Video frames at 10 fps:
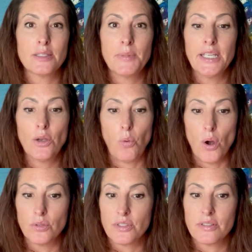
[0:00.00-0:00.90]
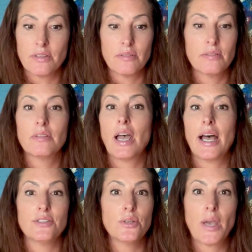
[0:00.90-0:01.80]
many quotes
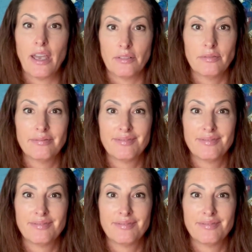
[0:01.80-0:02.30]
as you can.